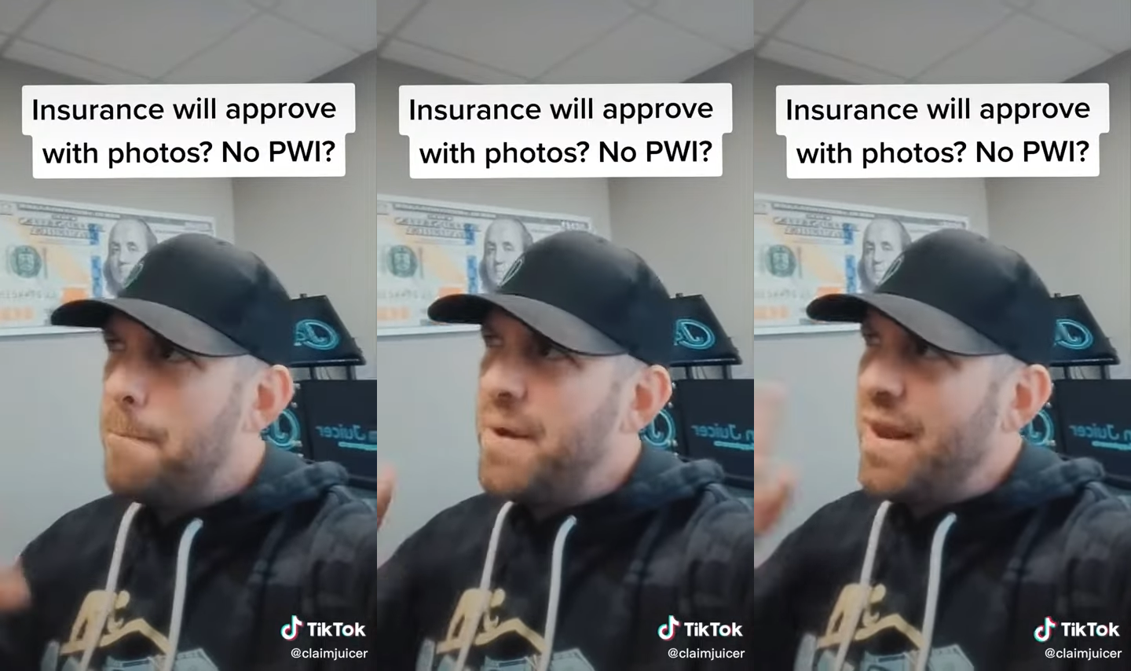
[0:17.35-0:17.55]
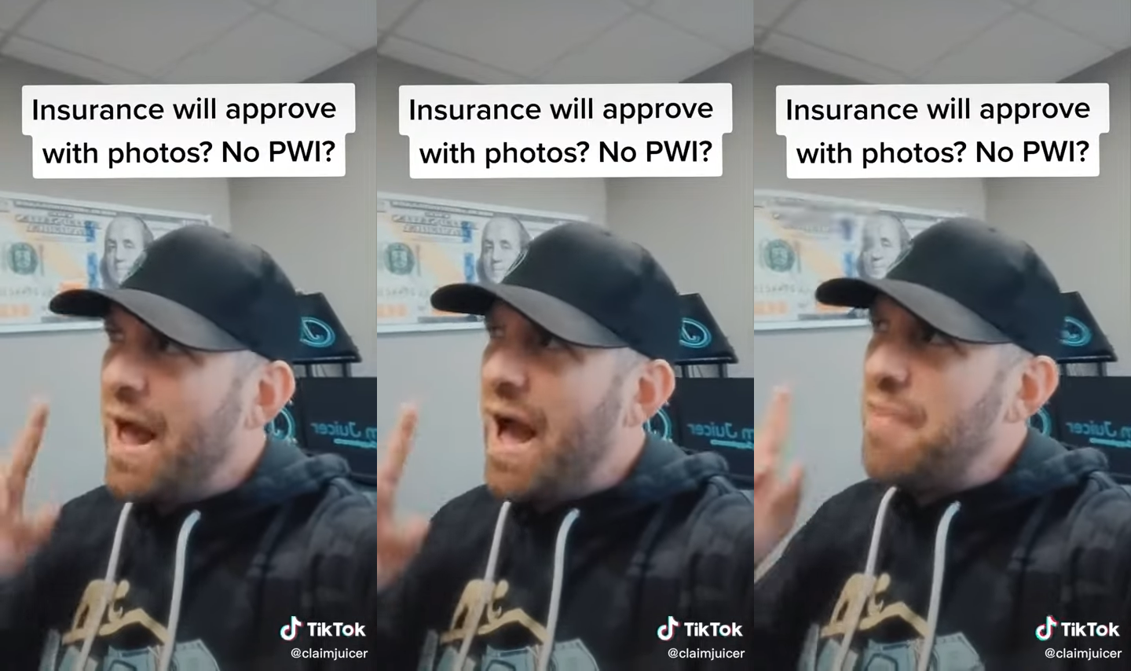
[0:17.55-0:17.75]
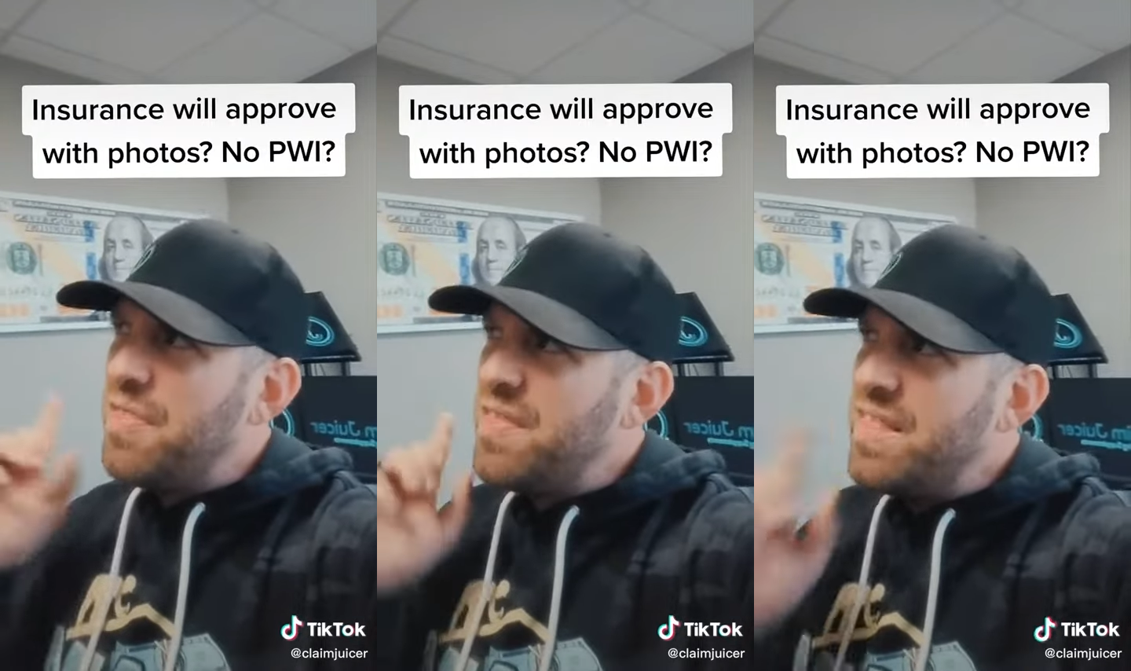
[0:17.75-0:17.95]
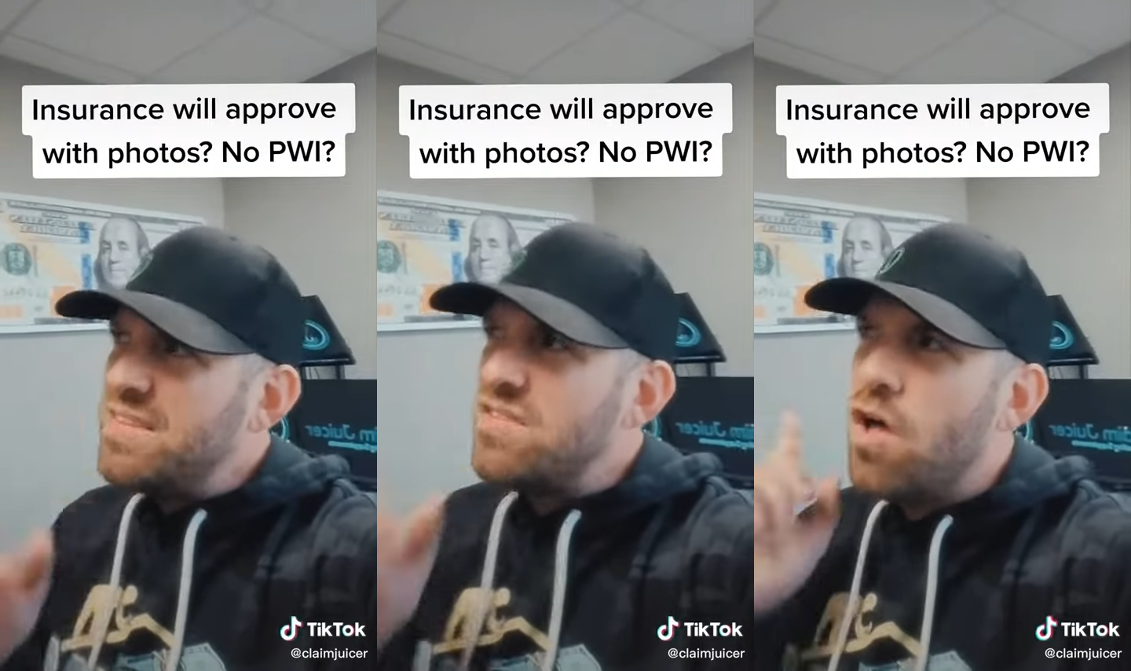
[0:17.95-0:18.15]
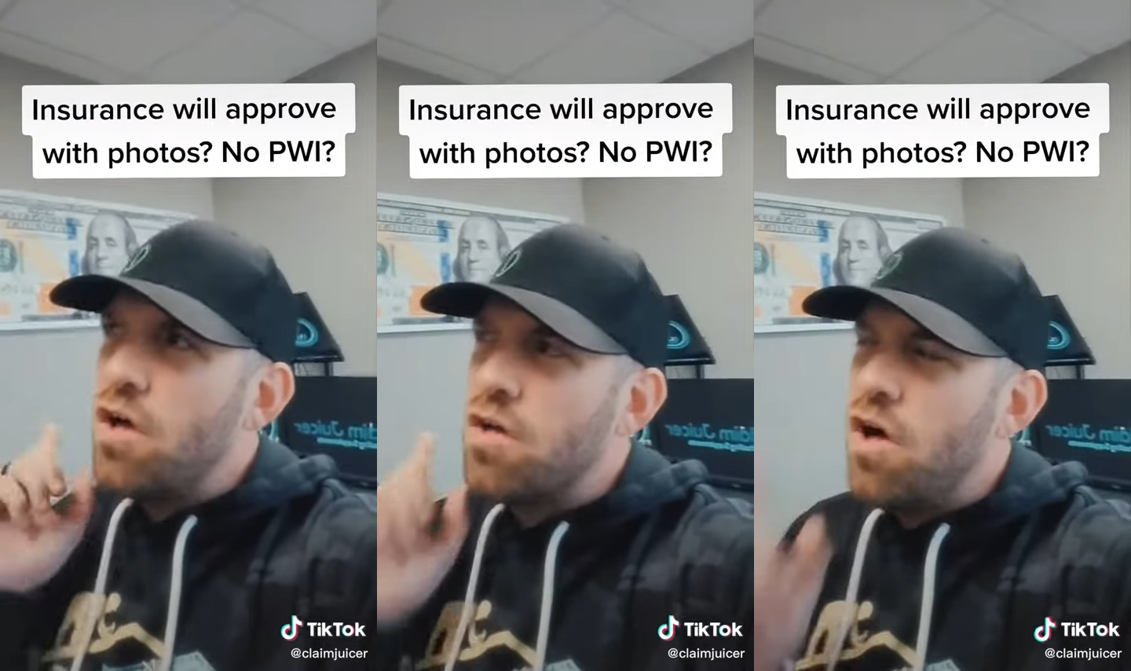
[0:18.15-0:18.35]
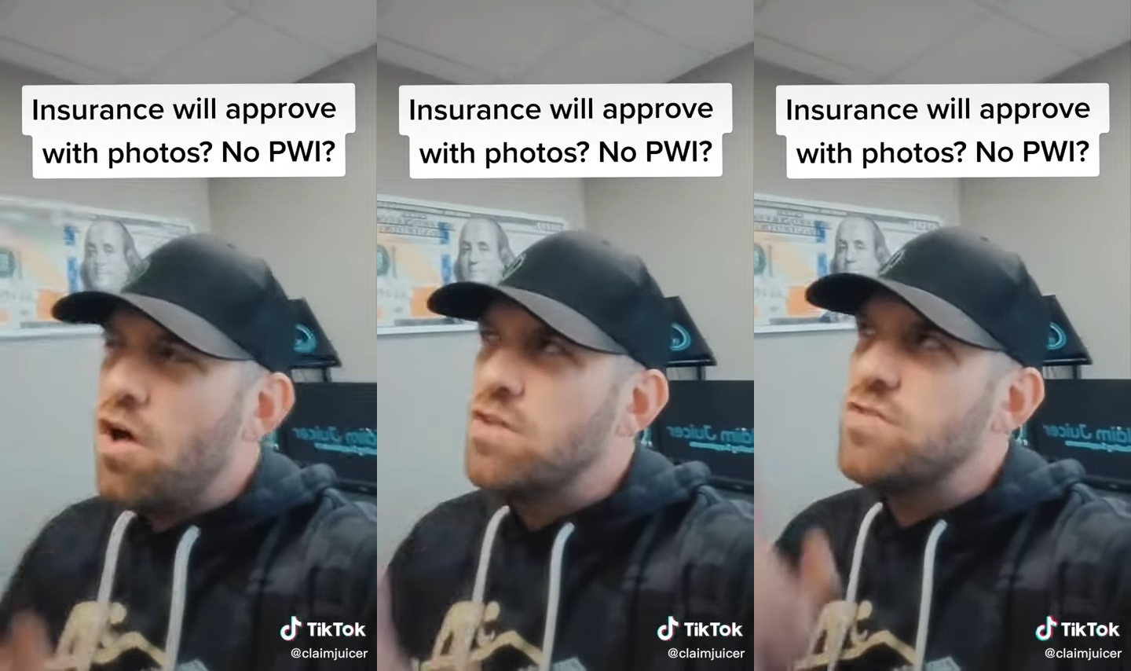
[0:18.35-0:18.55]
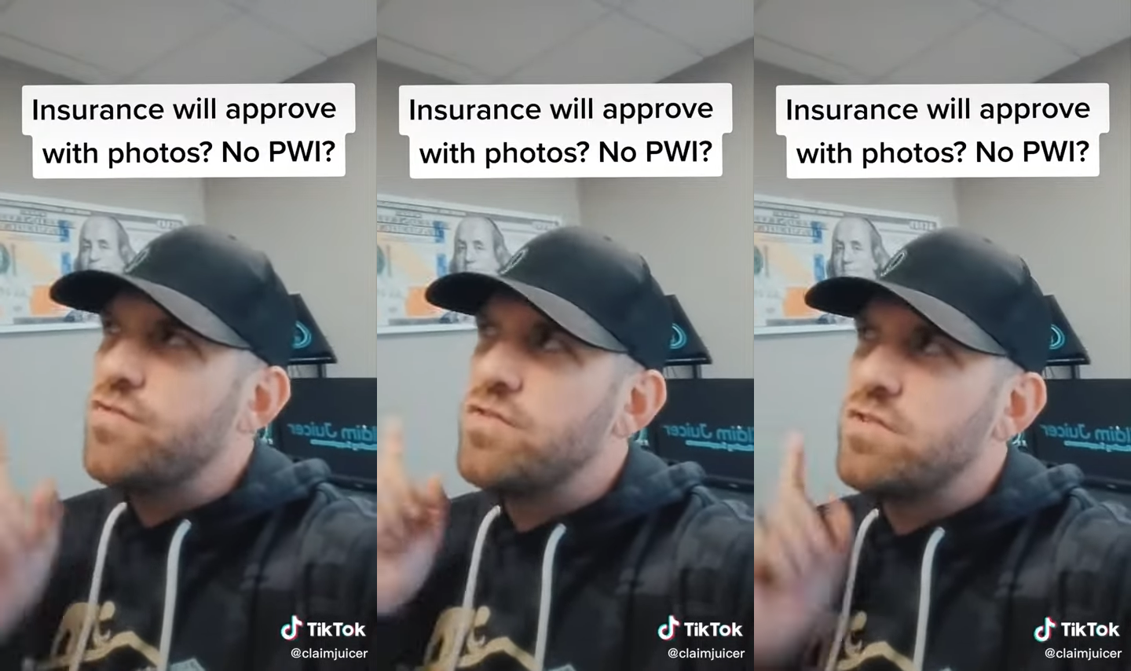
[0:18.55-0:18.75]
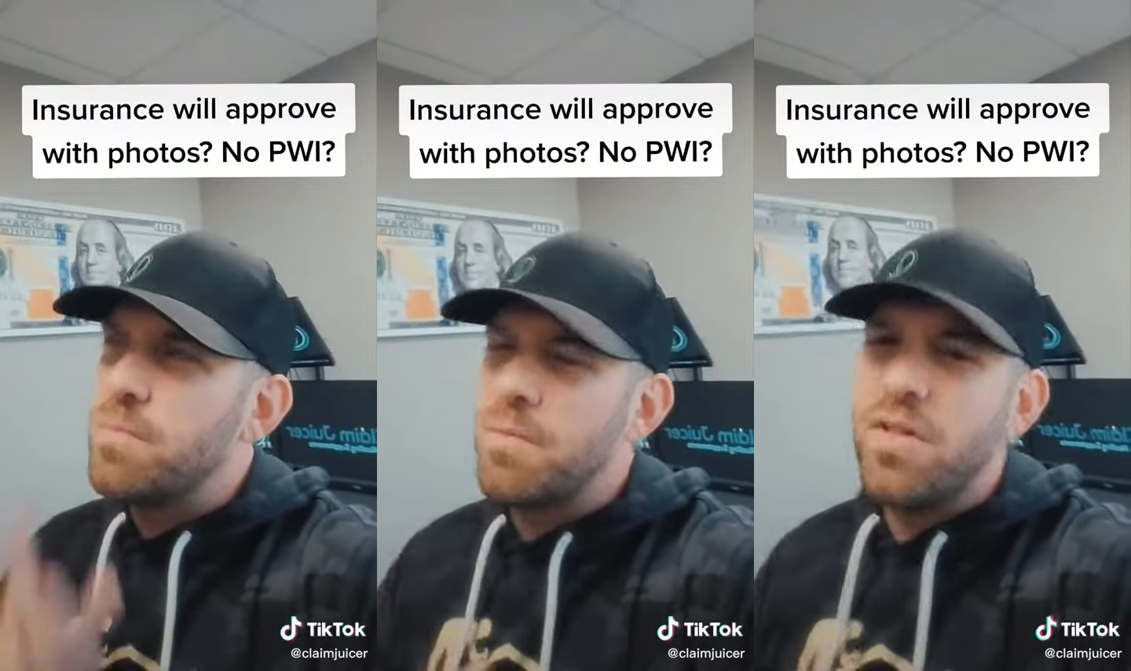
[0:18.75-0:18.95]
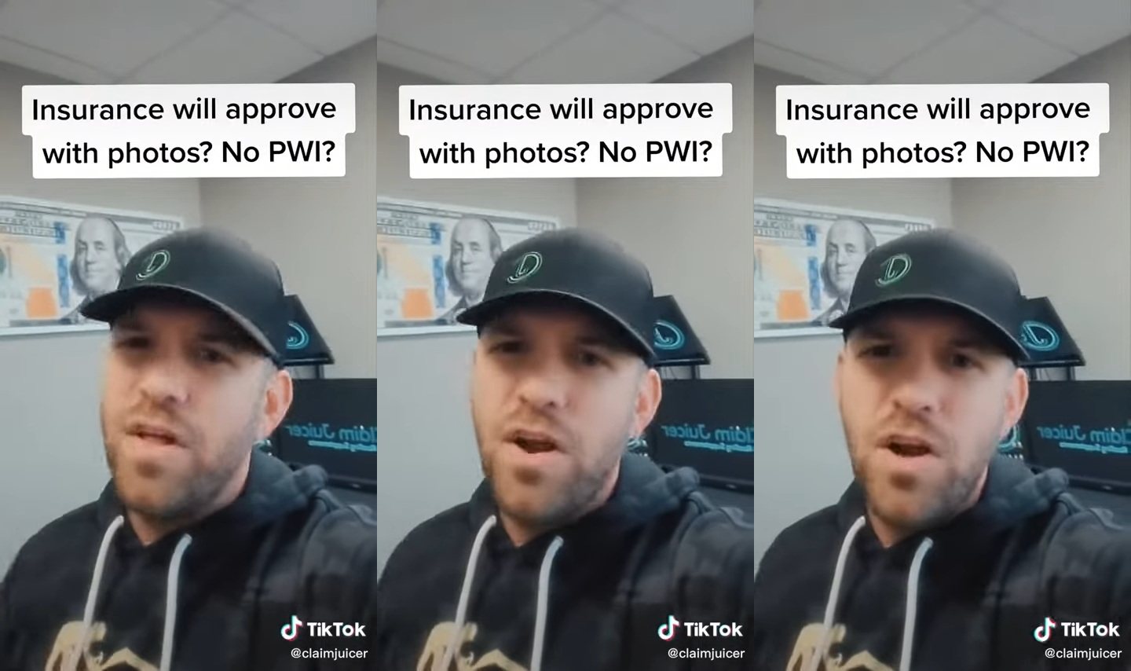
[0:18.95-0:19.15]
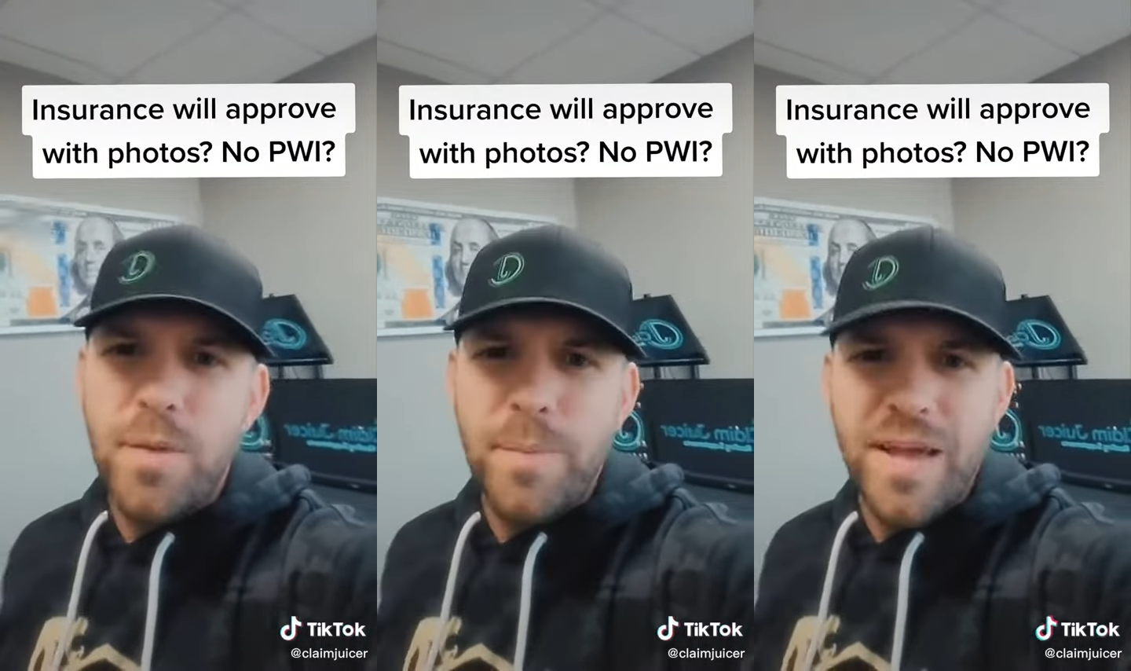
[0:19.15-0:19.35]
but I think this all calls for some
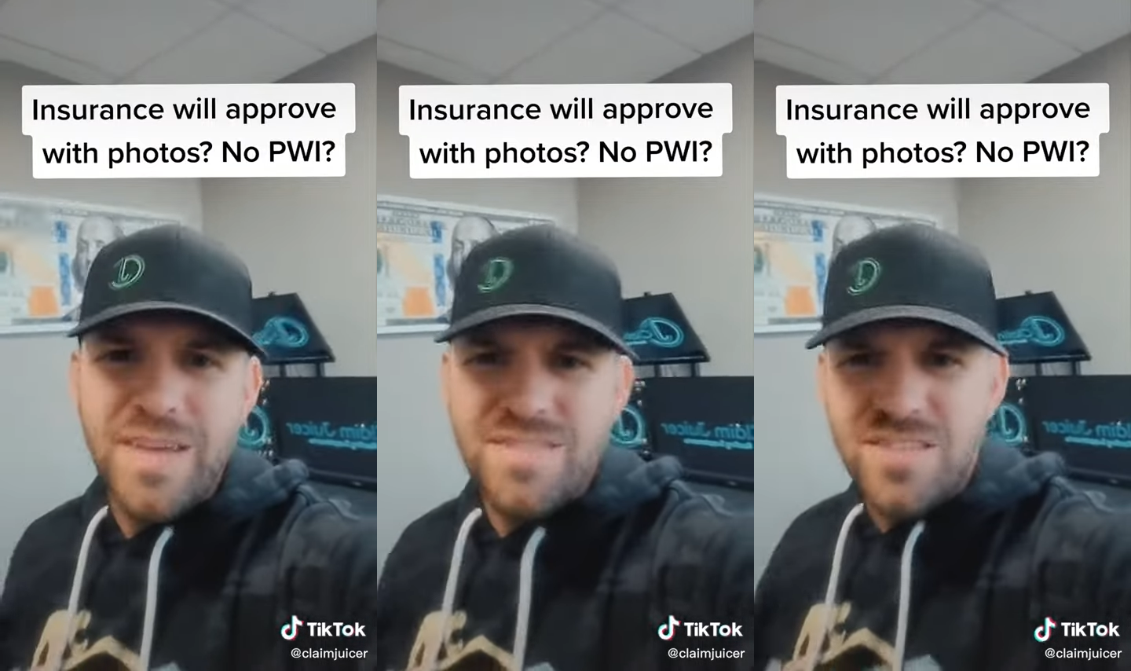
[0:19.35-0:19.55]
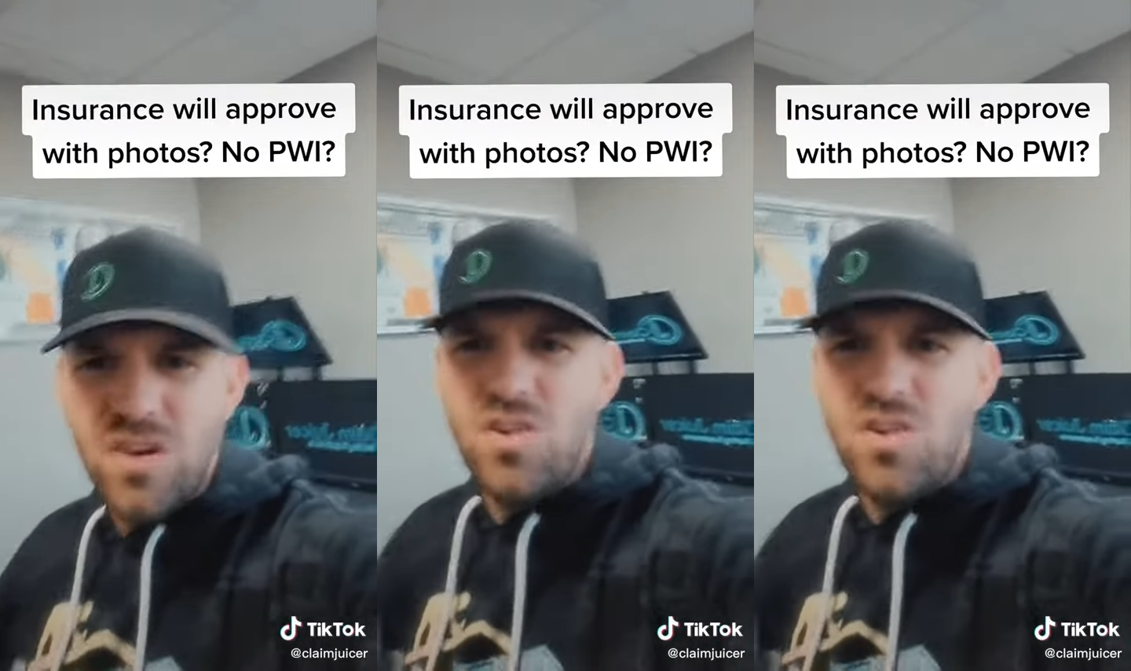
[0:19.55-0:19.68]
clarity because